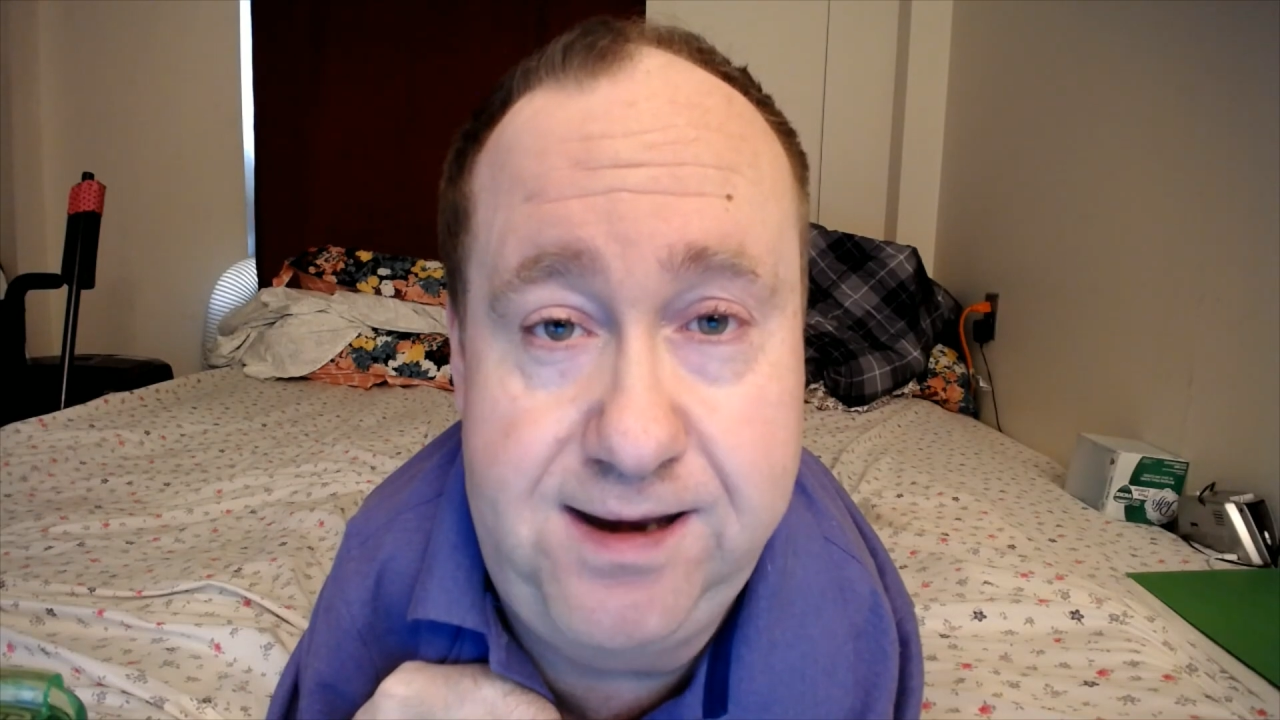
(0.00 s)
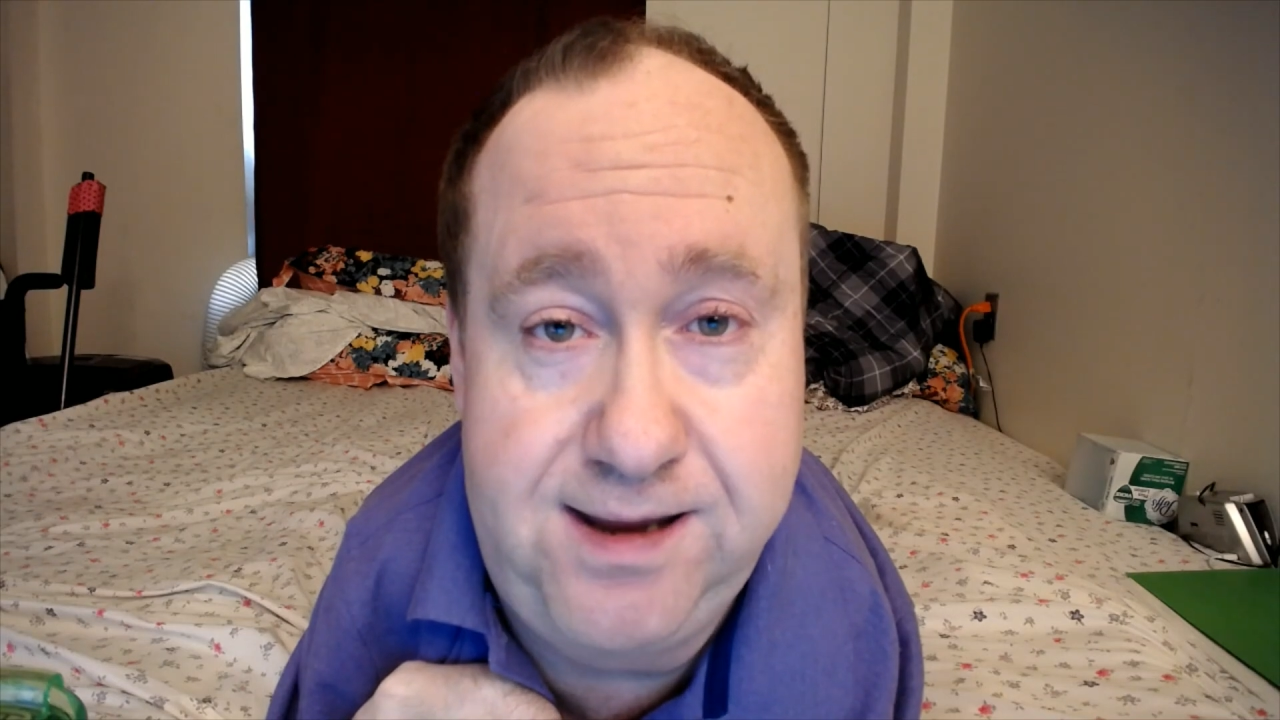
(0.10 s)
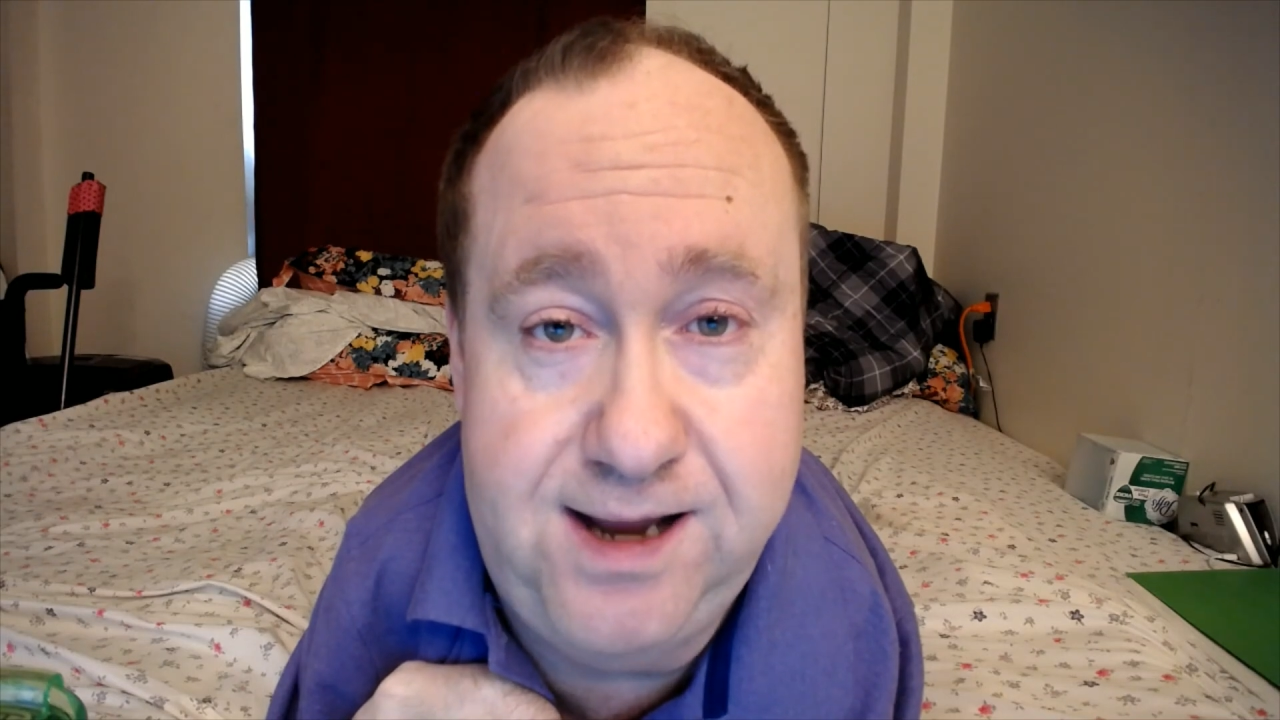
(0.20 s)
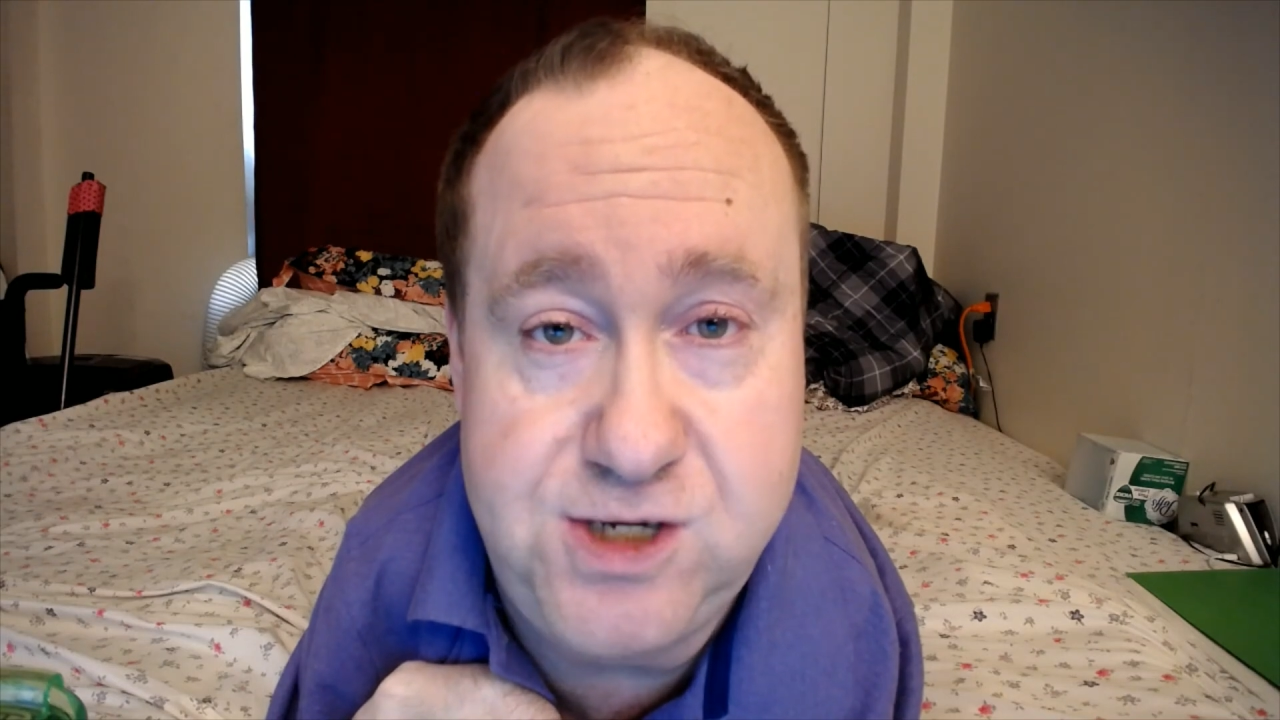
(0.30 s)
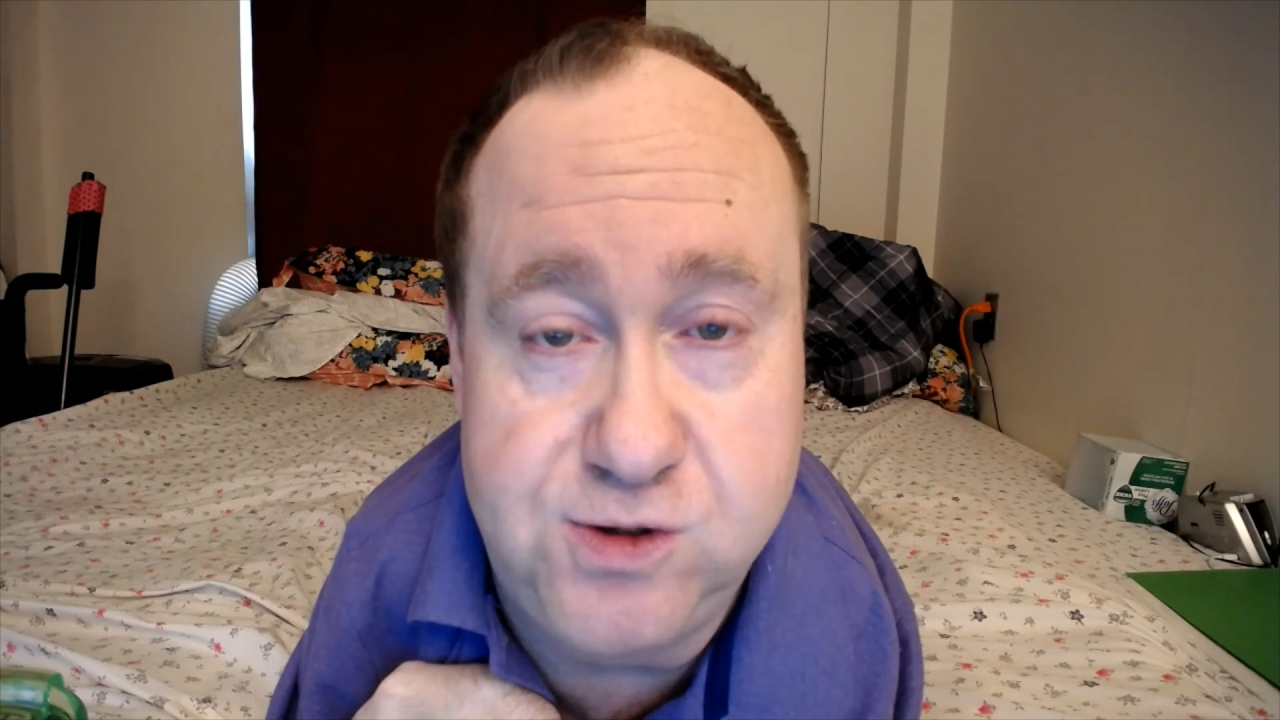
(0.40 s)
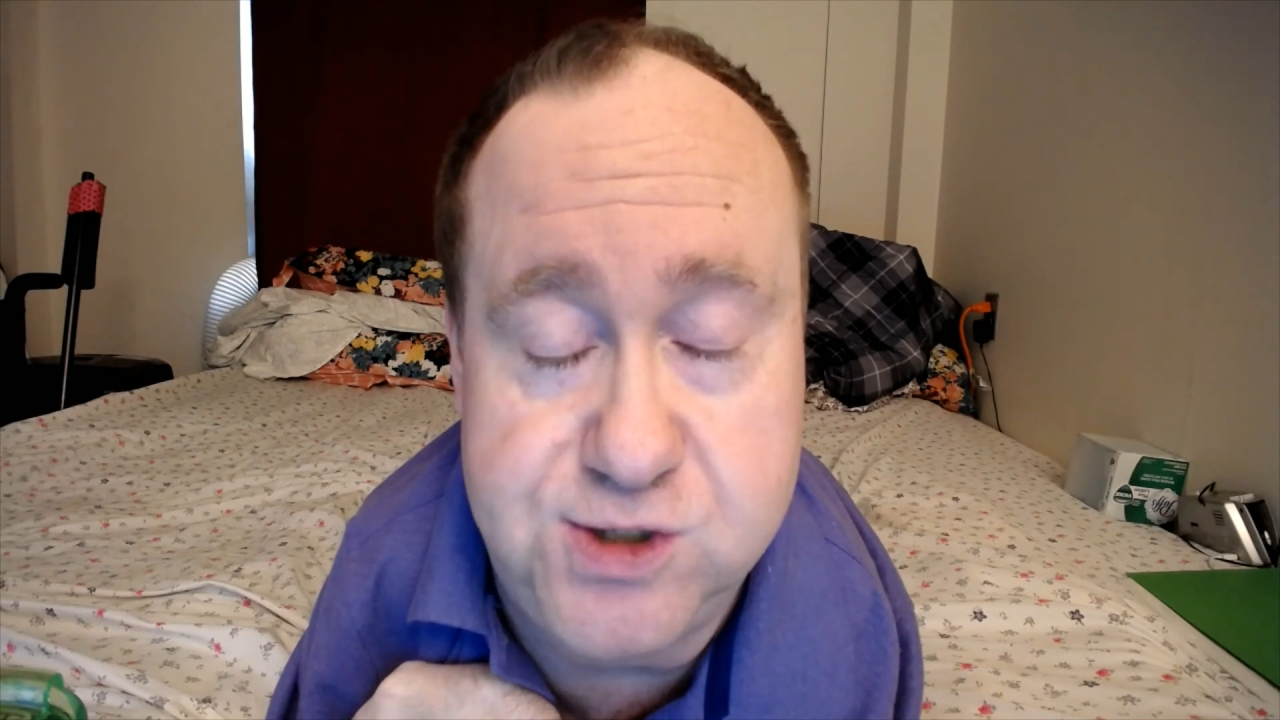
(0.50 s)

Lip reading: and get your